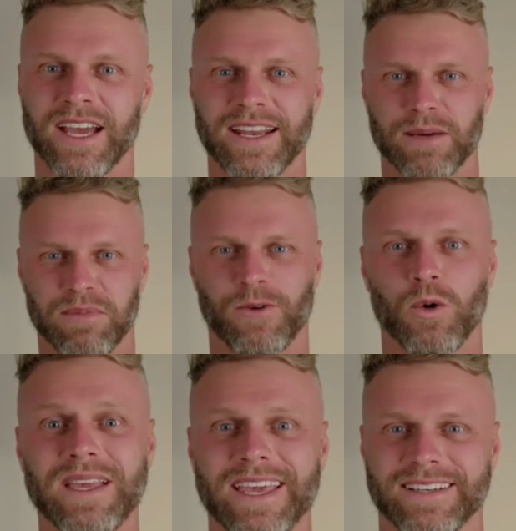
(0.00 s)
Now, before
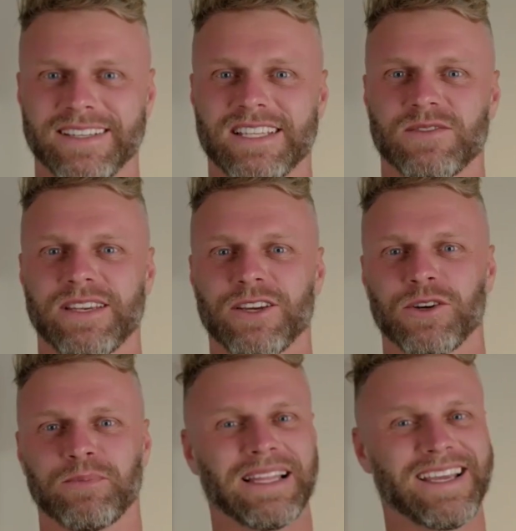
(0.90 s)
we get into this
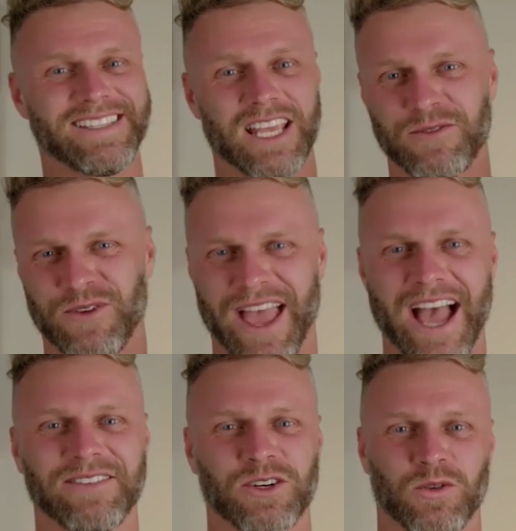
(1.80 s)
video, please, if you
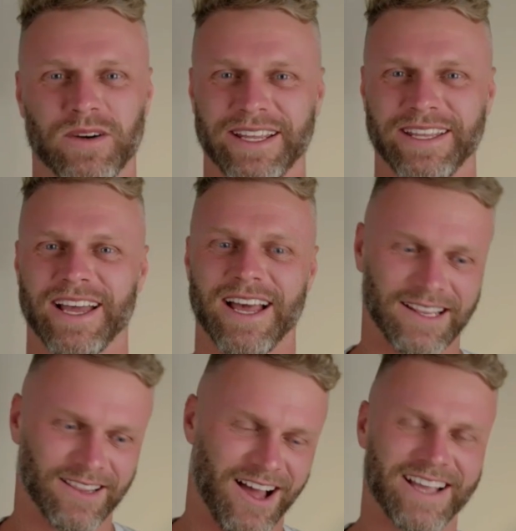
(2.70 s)
haven't already,
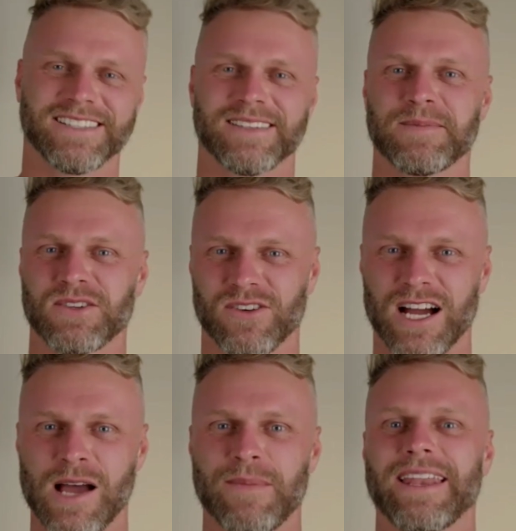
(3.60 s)
like and subscribe.